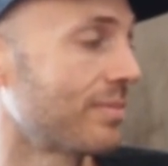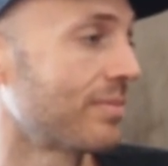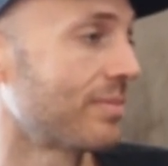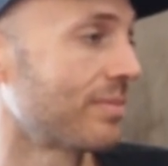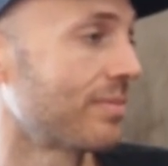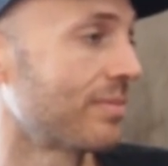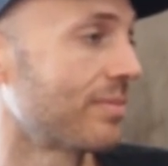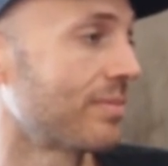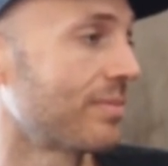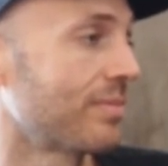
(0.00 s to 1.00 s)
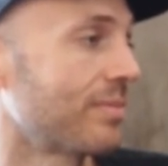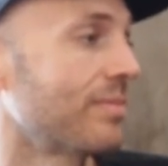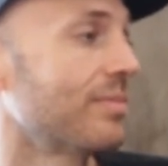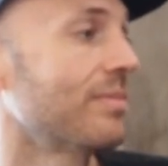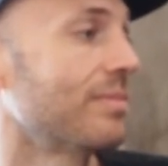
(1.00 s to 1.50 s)

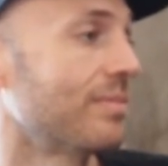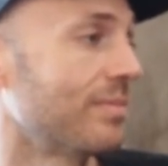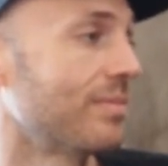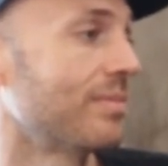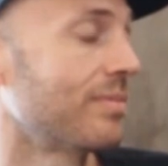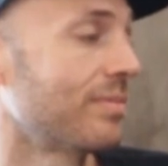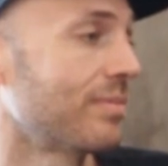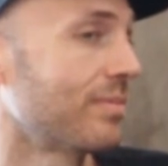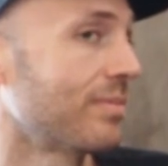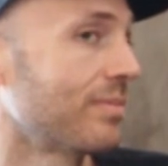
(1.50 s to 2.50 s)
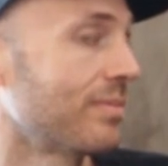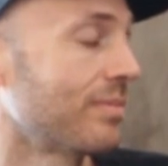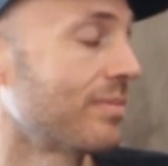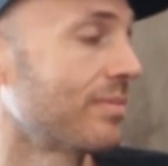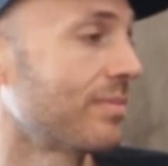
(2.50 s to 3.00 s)

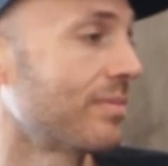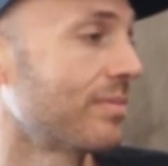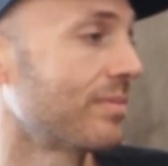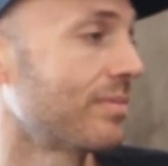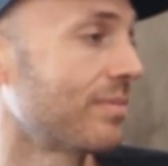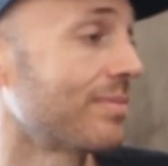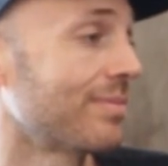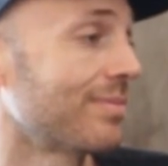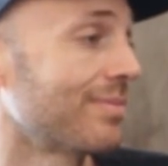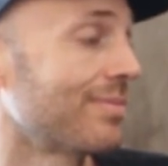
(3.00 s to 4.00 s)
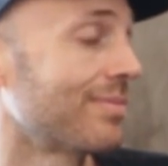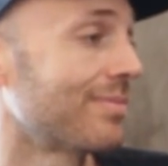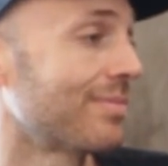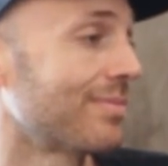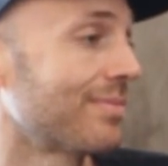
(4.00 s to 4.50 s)

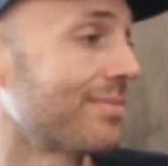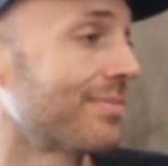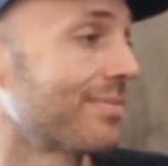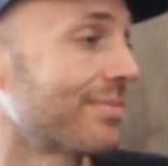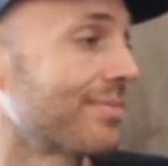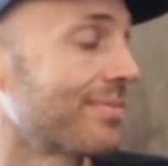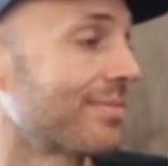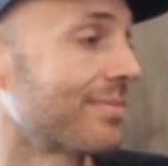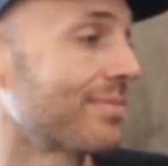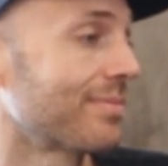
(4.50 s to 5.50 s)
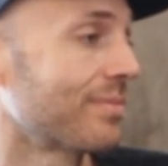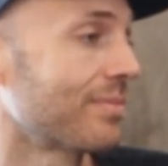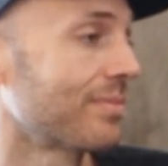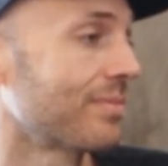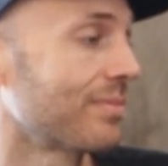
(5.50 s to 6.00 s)

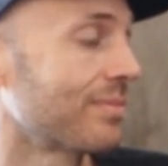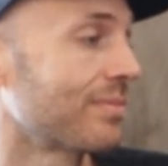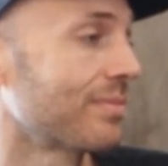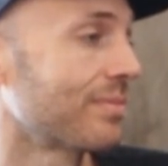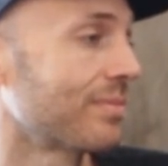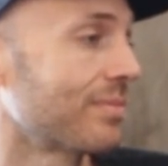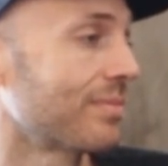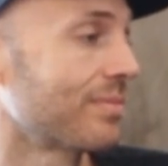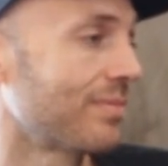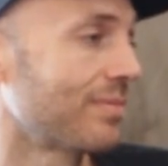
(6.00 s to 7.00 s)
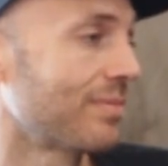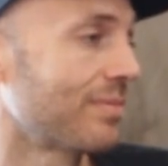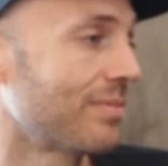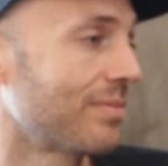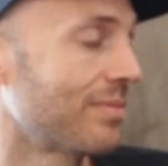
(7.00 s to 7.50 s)

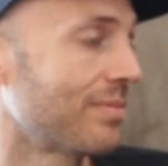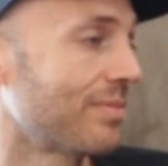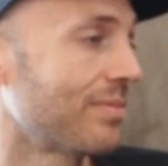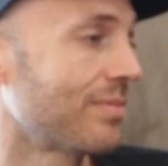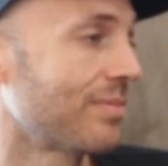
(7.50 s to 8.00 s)
[no speech]